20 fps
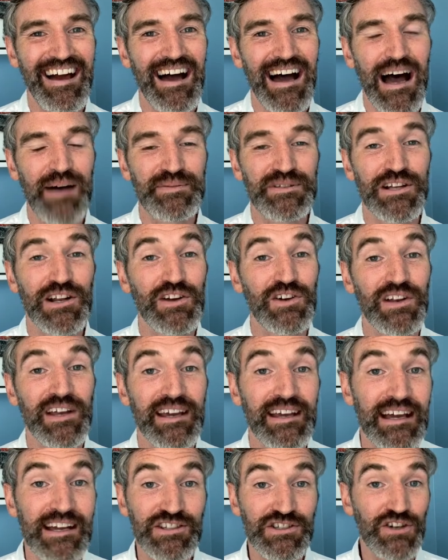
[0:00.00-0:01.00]

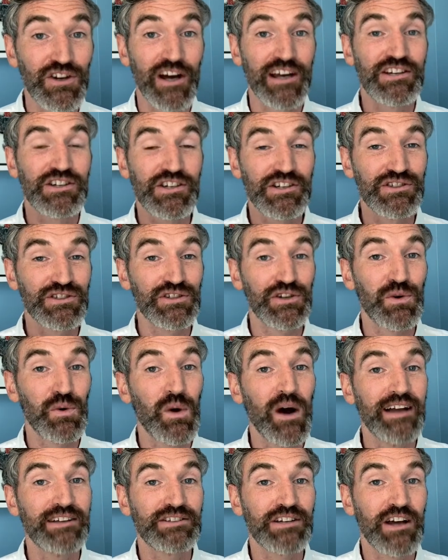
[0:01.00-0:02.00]
Absolutely, integrations are the
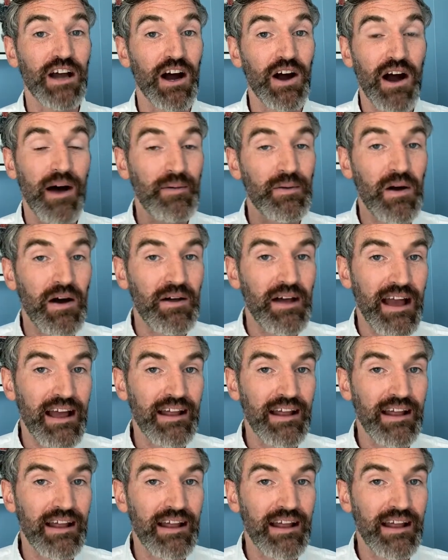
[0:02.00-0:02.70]
way to go.